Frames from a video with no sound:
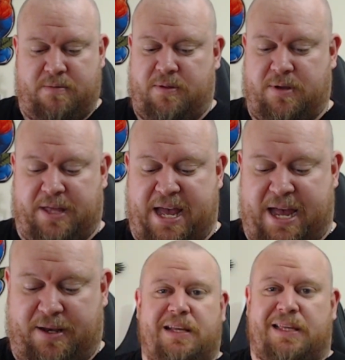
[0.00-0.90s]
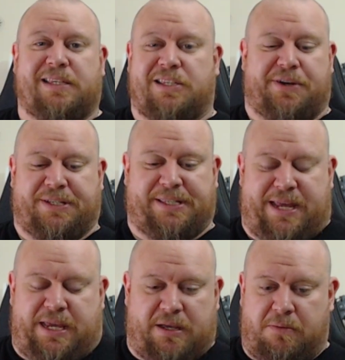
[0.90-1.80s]
look at that. This is
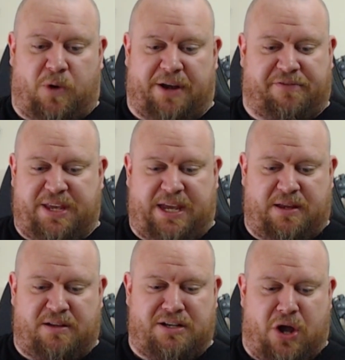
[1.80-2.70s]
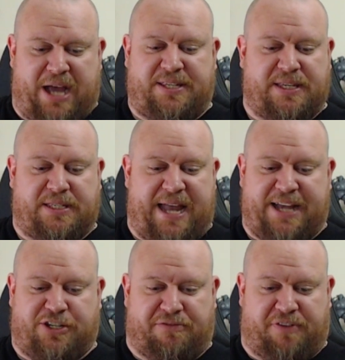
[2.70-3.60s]
honestly one of the nicest
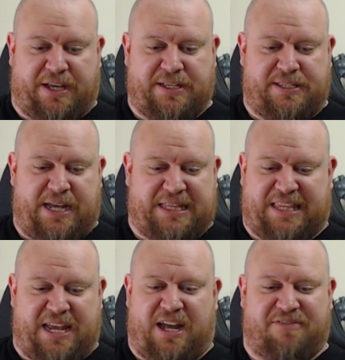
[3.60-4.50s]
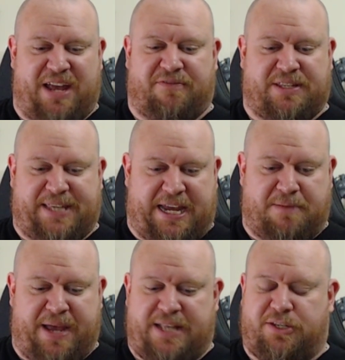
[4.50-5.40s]
action figures I think I've ever
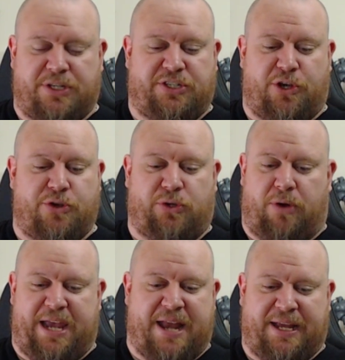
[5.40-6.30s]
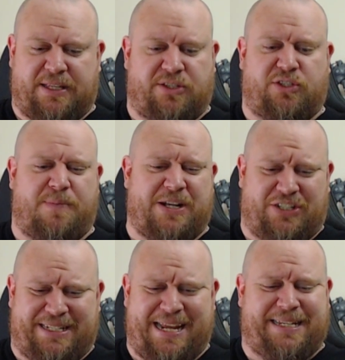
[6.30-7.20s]
seen. Penta is so toyetic. There's so
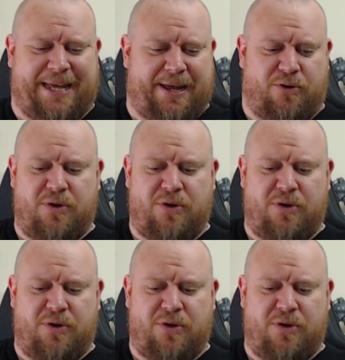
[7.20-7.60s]
much detail